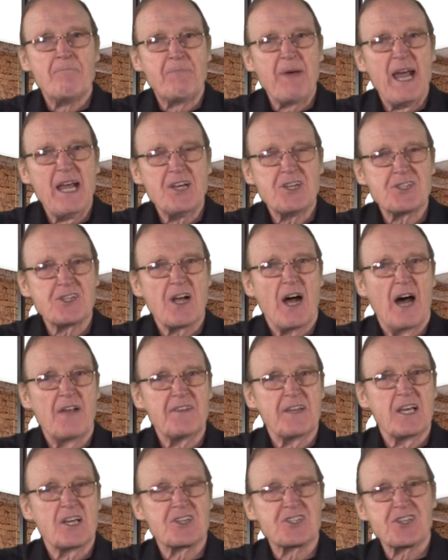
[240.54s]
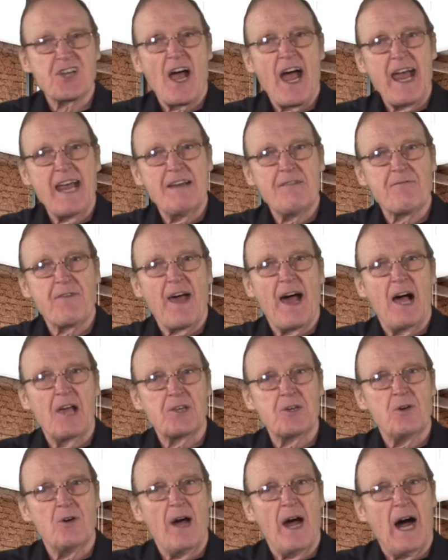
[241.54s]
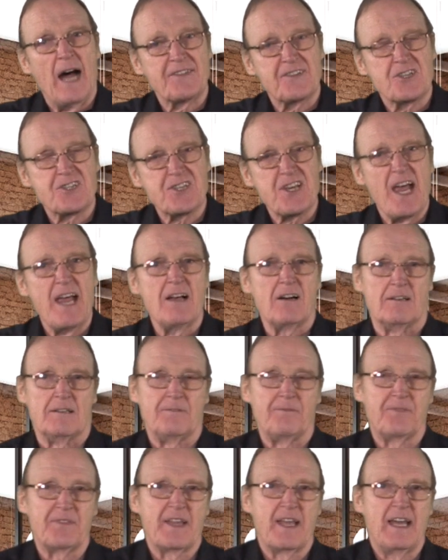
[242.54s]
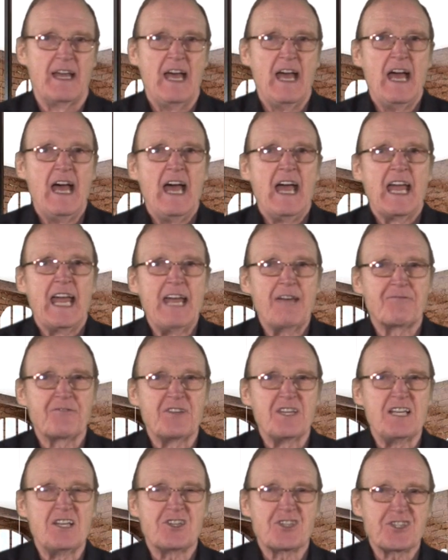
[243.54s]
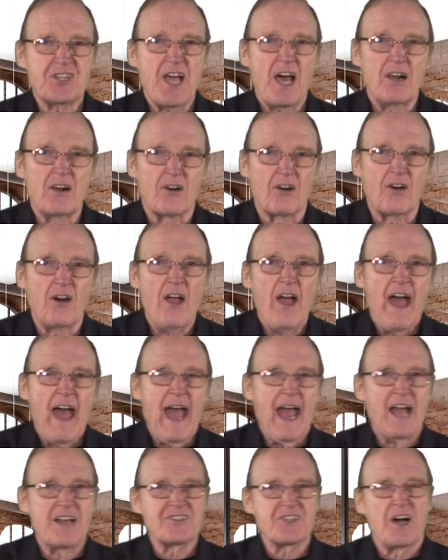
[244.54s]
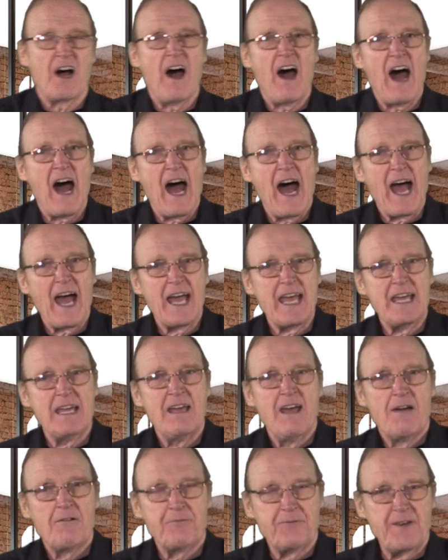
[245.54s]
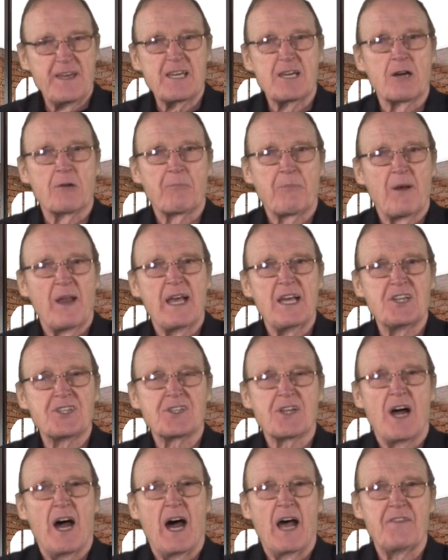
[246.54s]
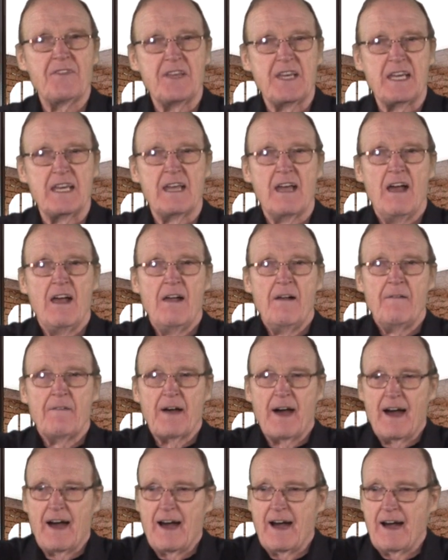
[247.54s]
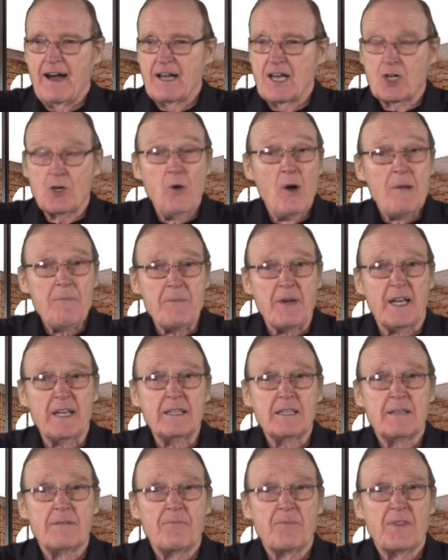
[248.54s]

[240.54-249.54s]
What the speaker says: based on the assigned value at the sale. If the seller has a high figure placed on the equipment,